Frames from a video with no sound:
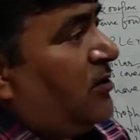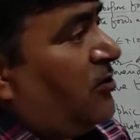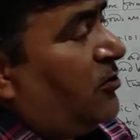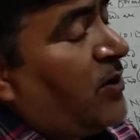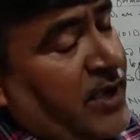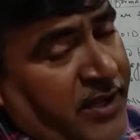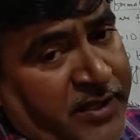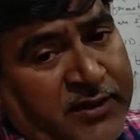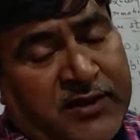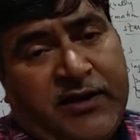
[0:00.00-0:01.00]
Why
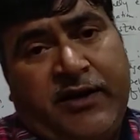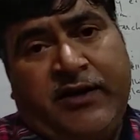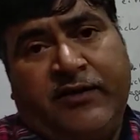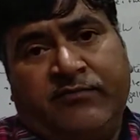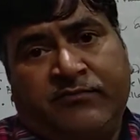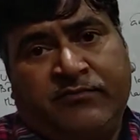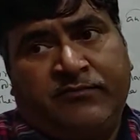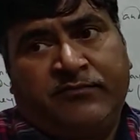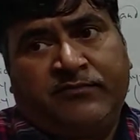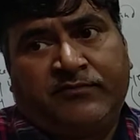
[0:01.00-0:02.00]
the name
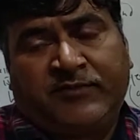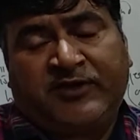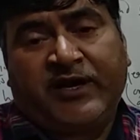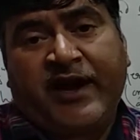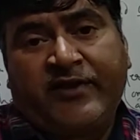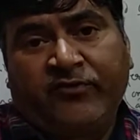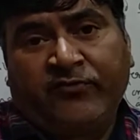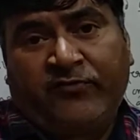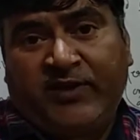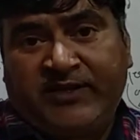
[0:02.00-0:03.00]

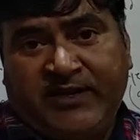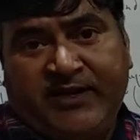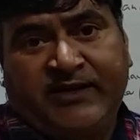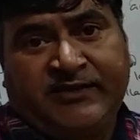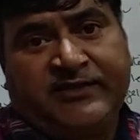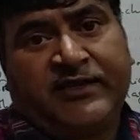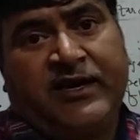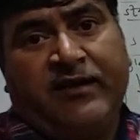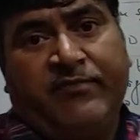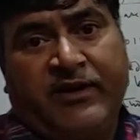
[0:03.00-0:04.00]
dinoflagellates
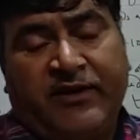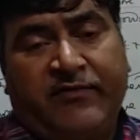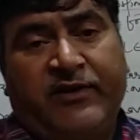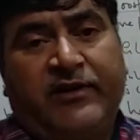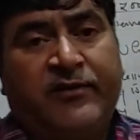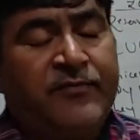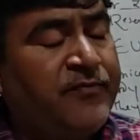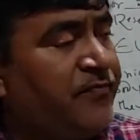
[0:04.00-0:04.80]
have been given?